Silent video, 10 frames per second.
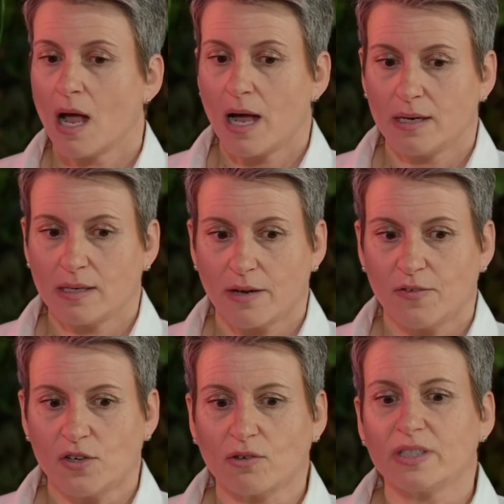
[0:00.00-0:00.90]
And if
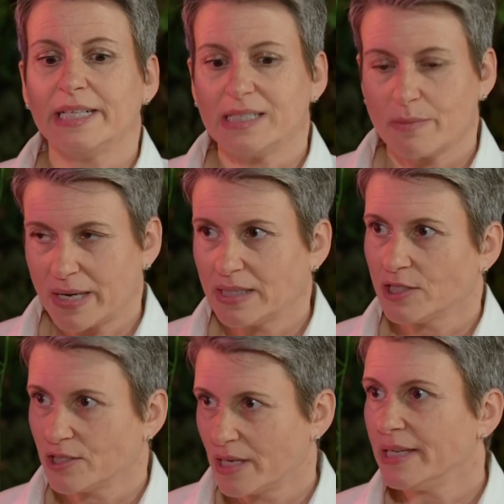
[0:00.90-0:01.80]
your dog needs a
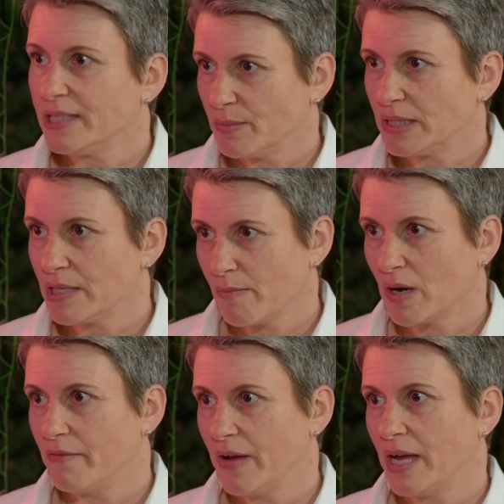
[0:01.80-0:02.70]
bandage, they need to be seen
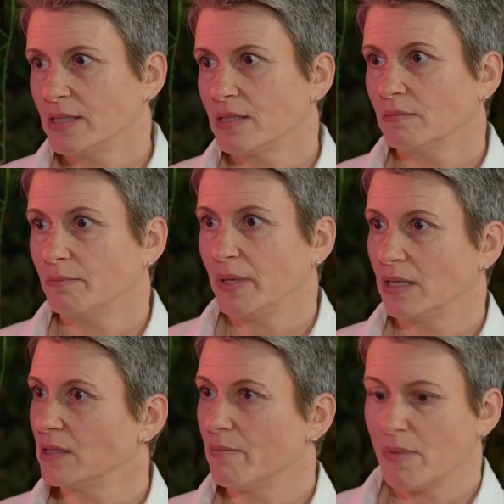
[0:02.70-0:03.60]
by a vet,
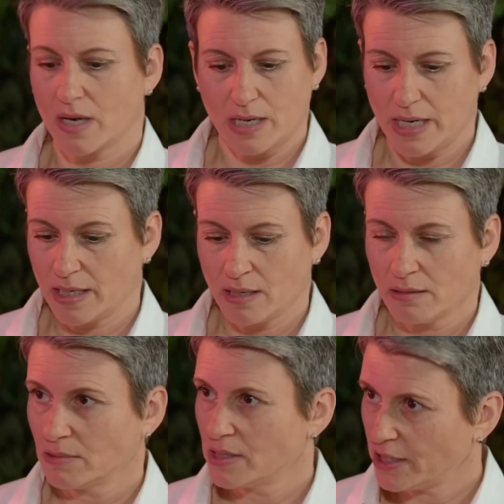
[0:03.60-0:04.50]
because it might need
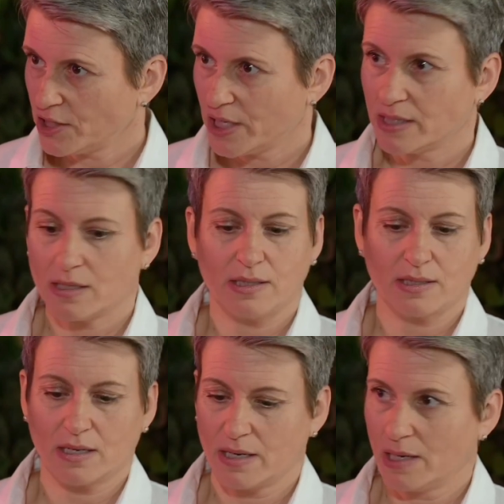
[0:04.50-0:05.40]
stitches, it's
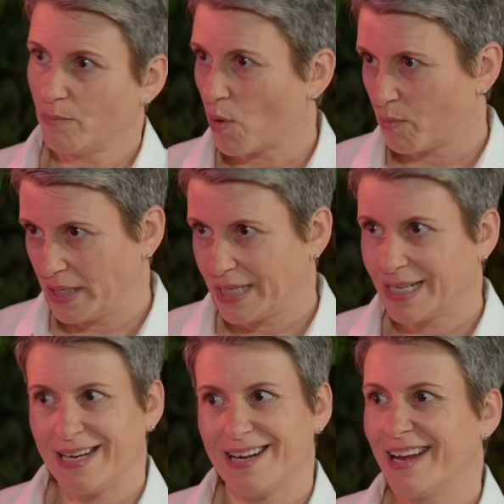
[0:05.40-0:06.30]
going to need properly
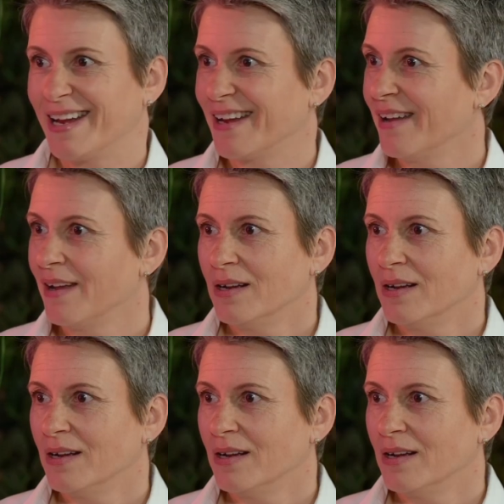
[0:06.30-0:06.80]
cleaning,